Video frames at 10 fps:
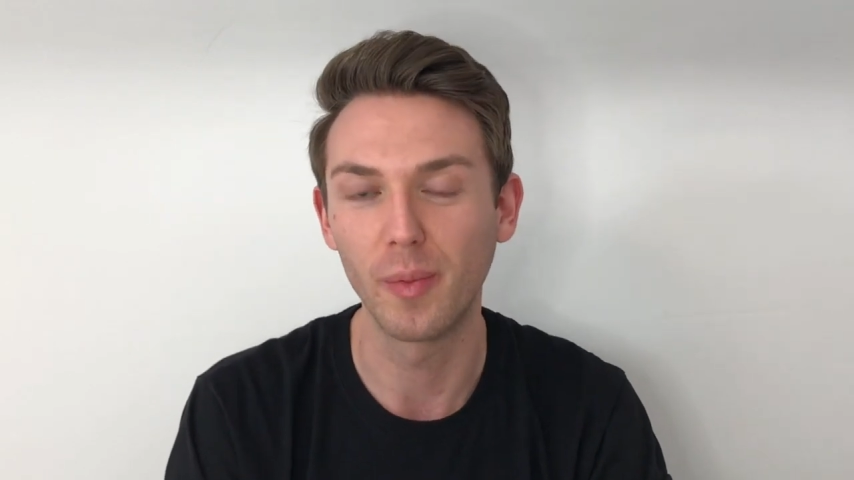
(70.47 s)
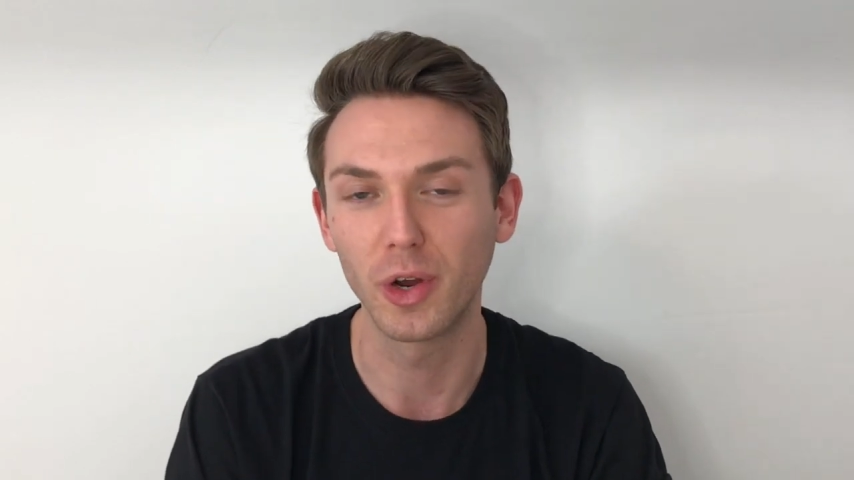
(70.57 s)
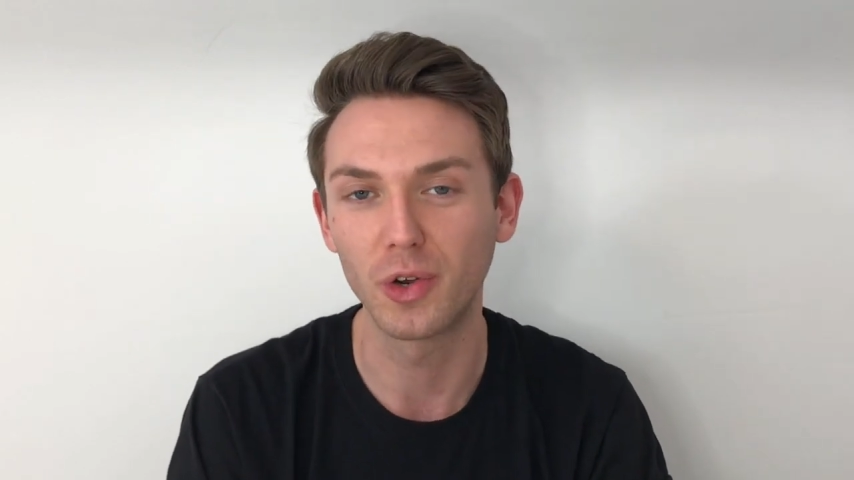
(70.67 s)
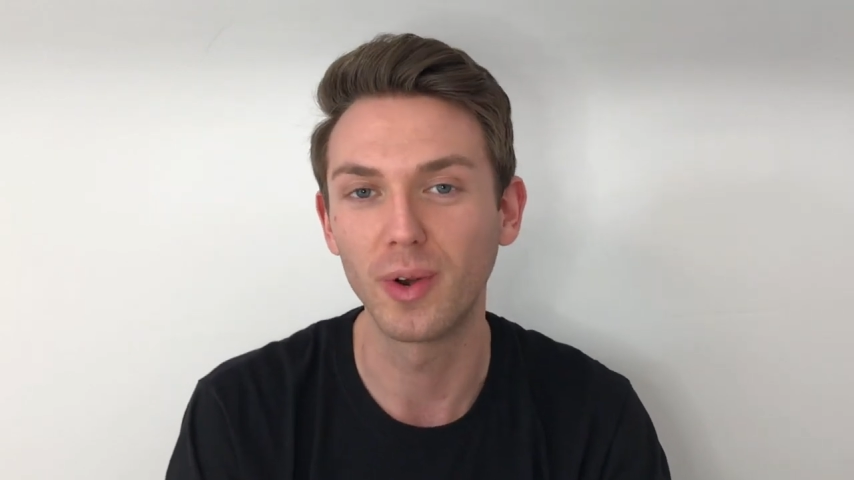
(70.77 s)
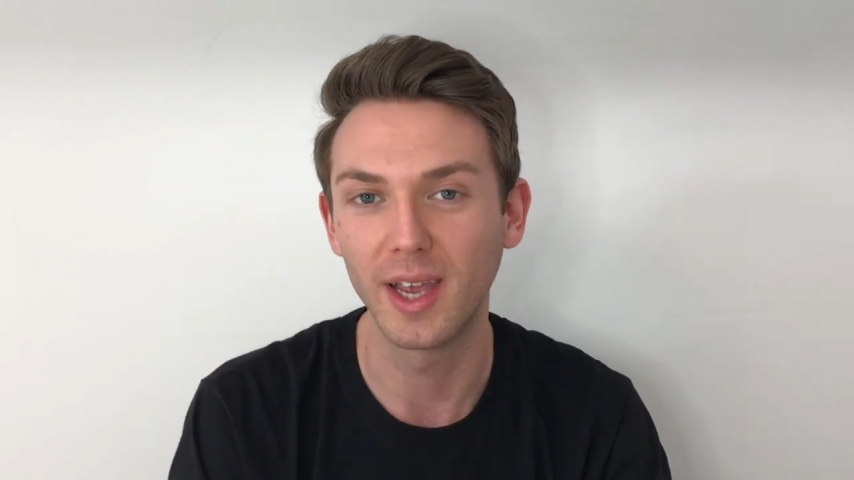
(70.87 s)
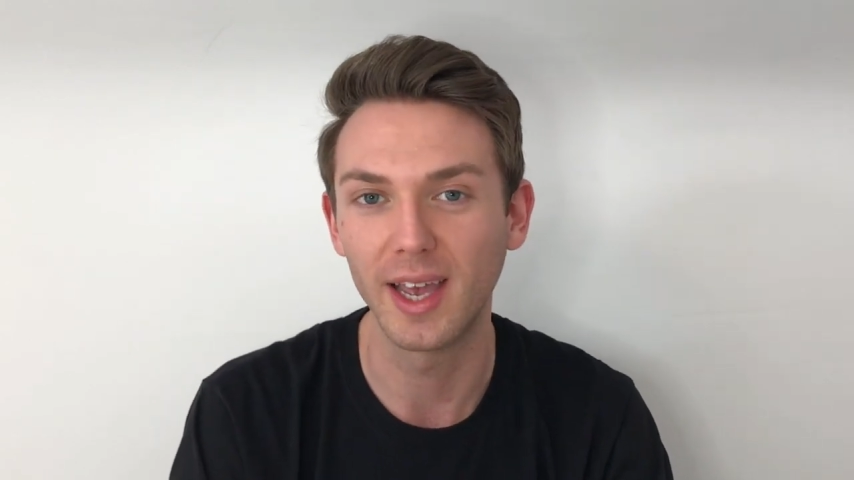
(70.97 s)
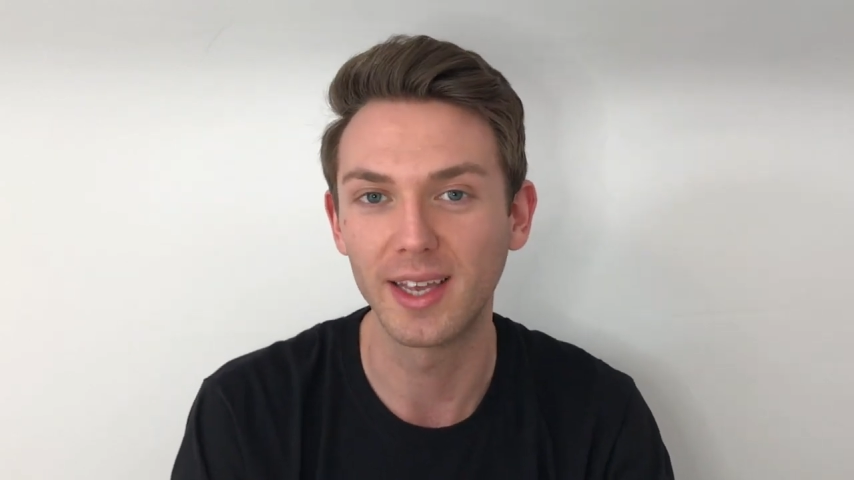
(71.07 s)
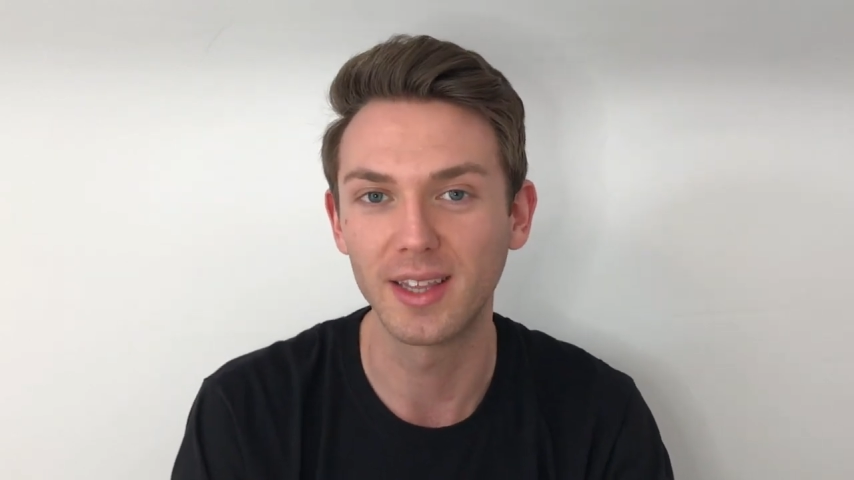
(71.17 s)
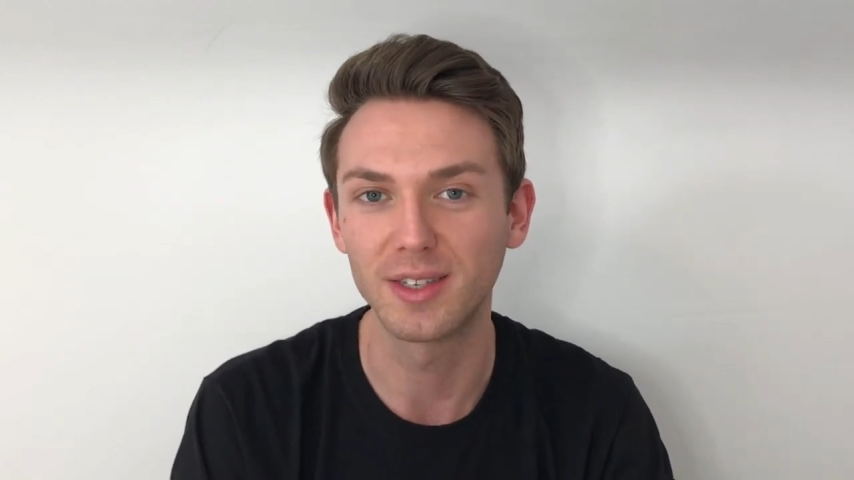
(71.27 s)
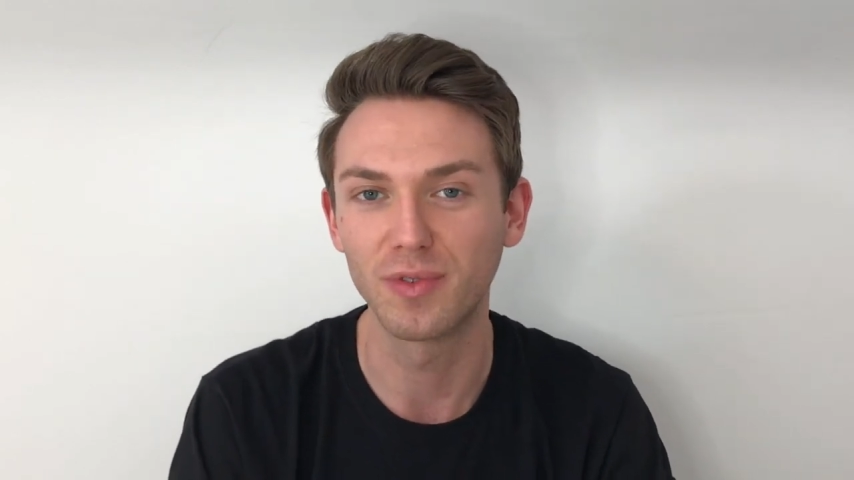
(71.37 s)
we're creating
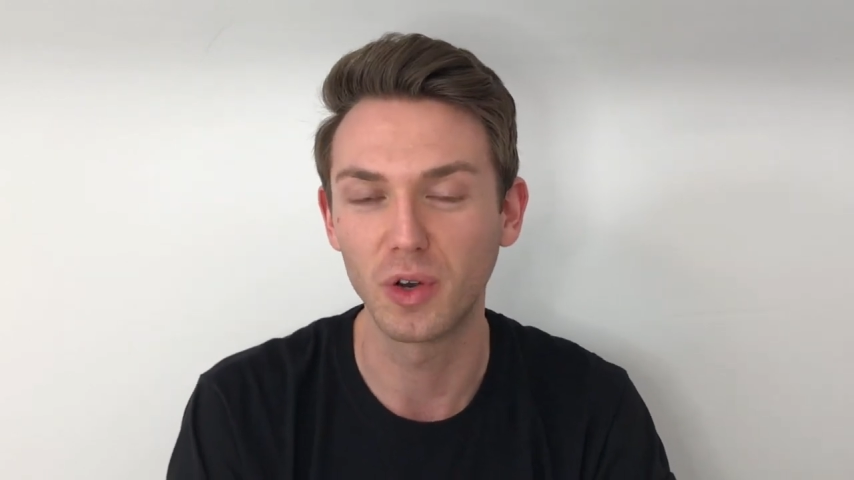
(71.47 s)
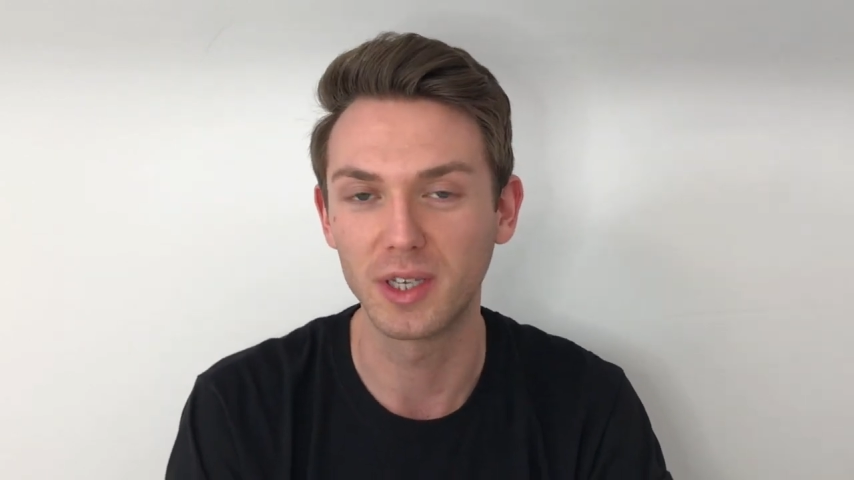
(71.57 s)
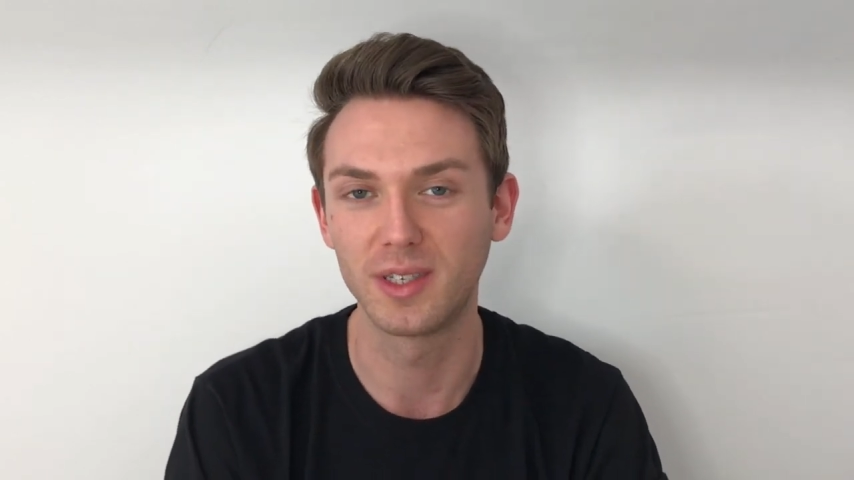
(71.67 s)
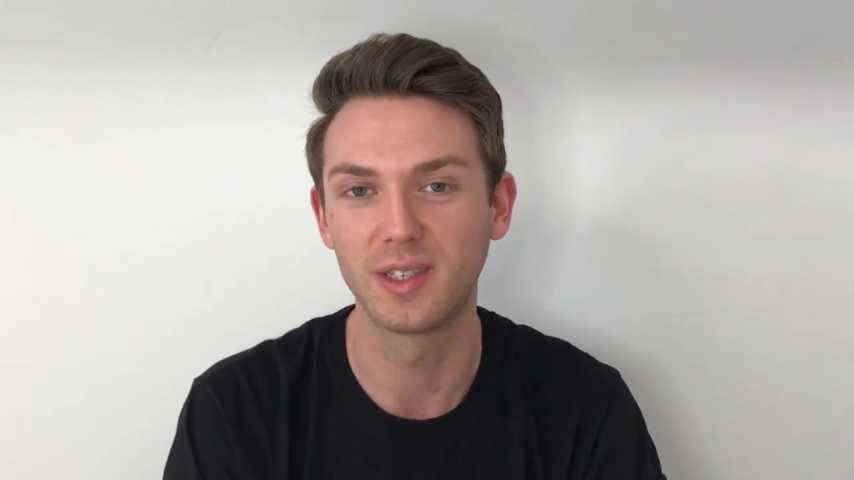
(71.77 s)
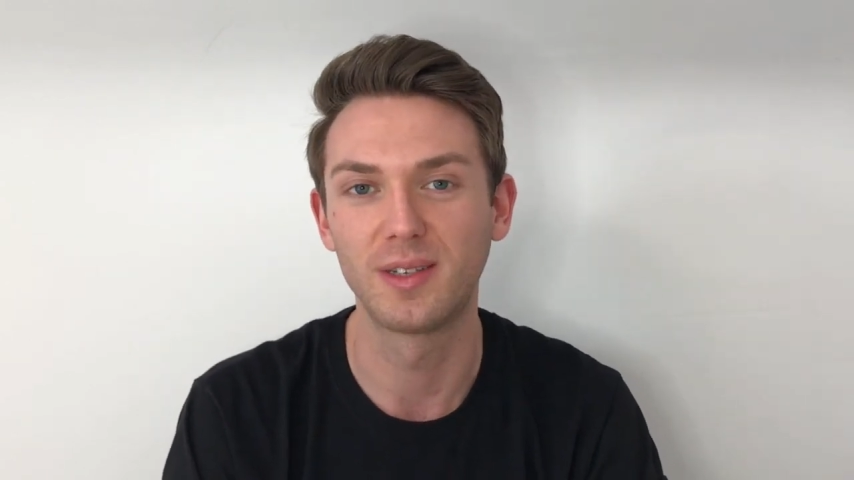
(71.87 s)
this voice.